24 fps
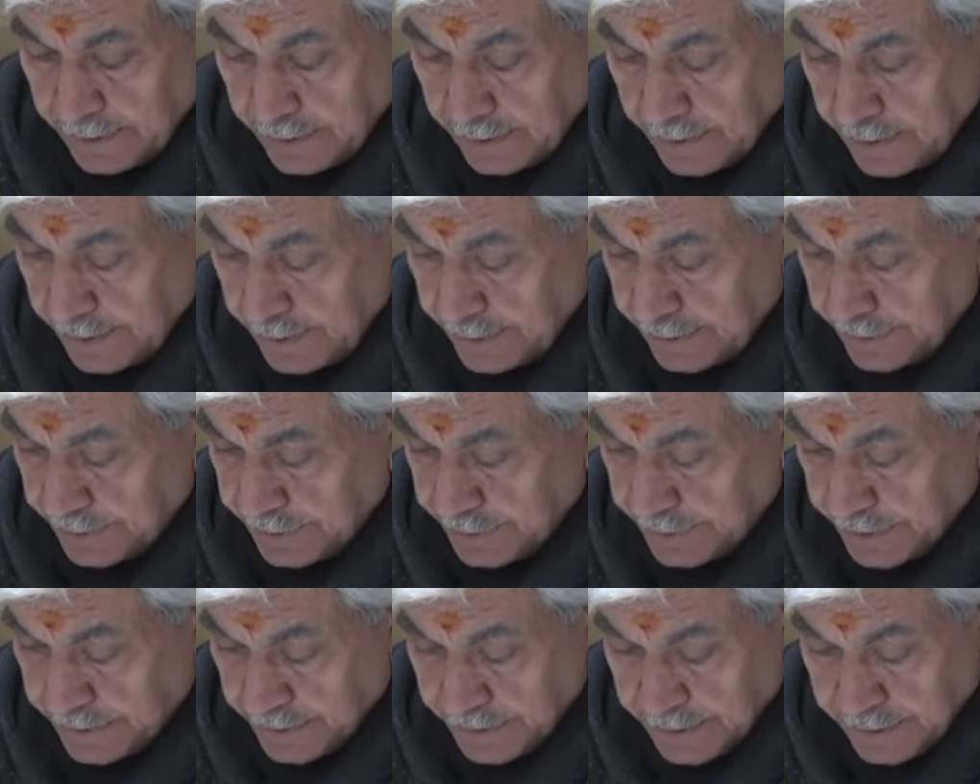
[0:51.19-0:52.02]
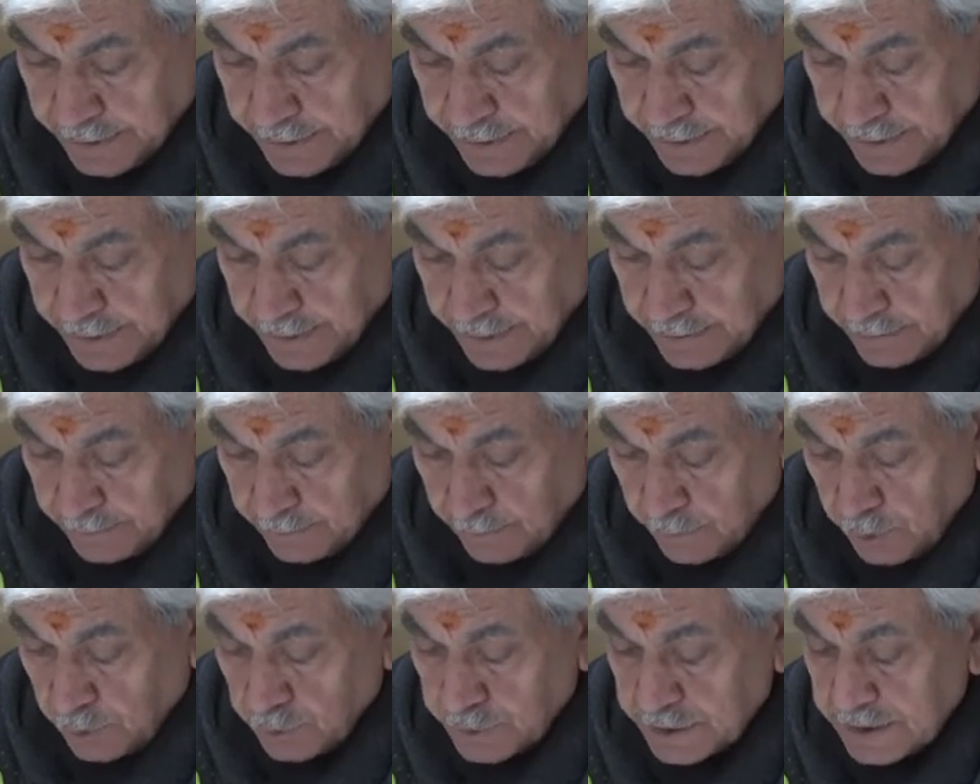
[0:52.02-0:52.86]
and
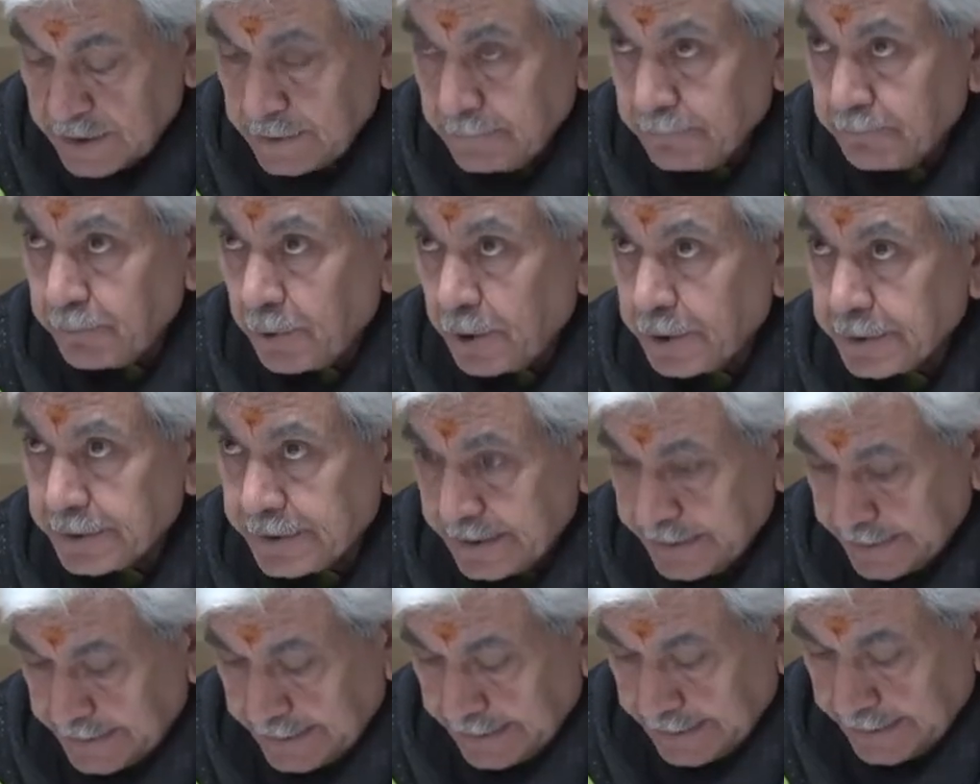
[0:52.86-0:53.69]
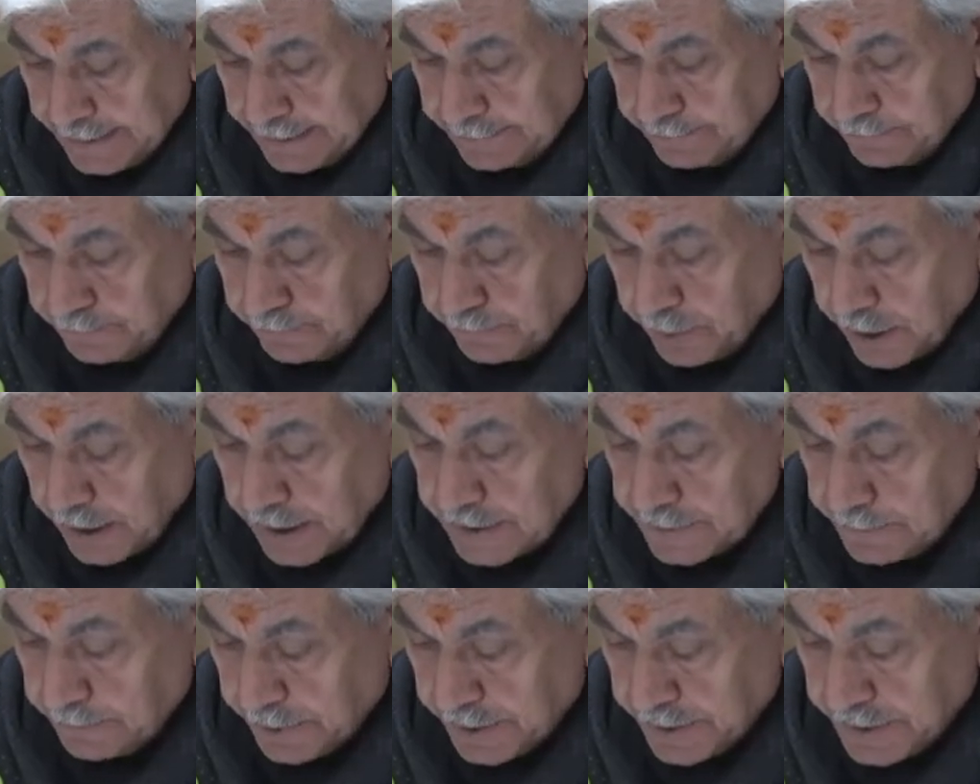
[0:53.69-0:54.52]
most importantly,
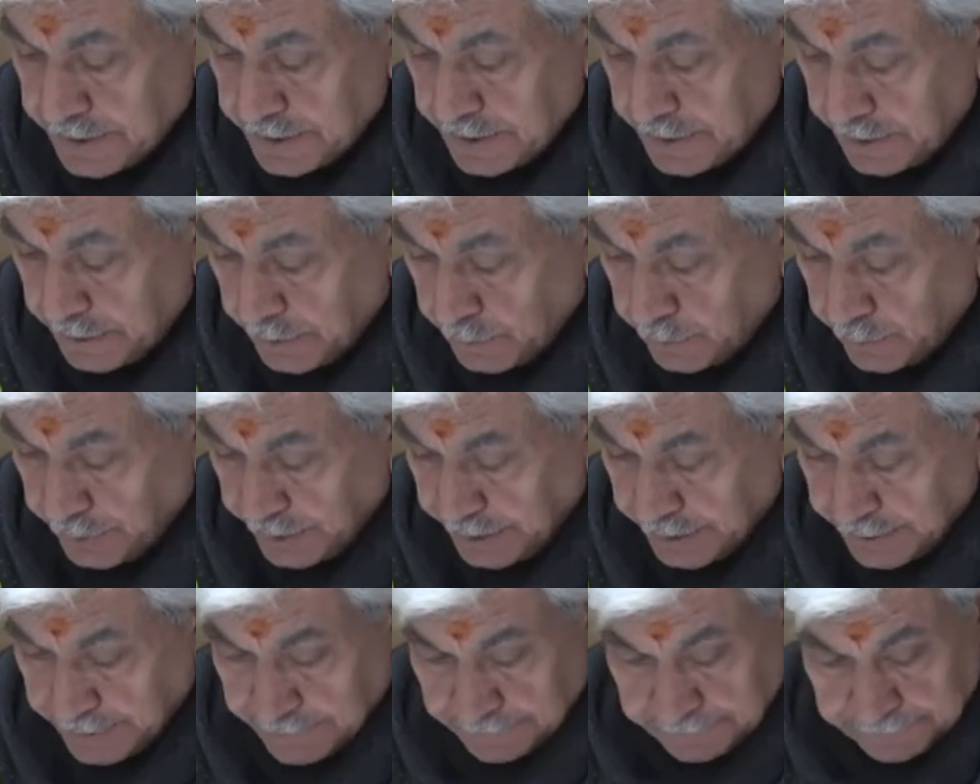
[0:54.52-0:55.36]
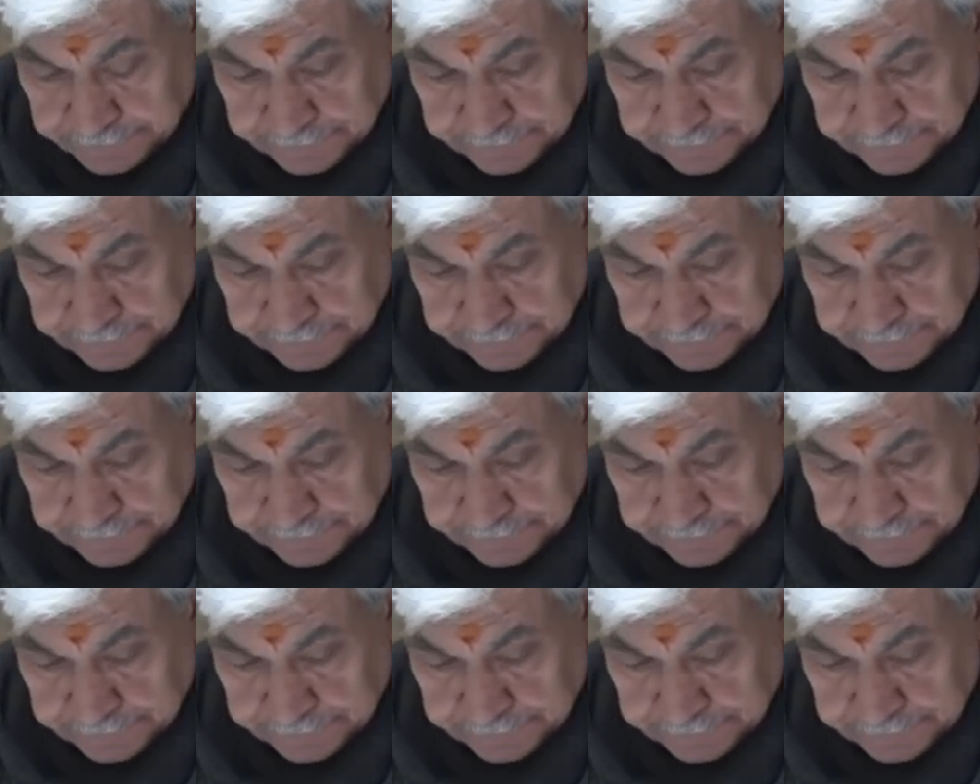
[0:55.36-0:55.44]
prosperous New Year.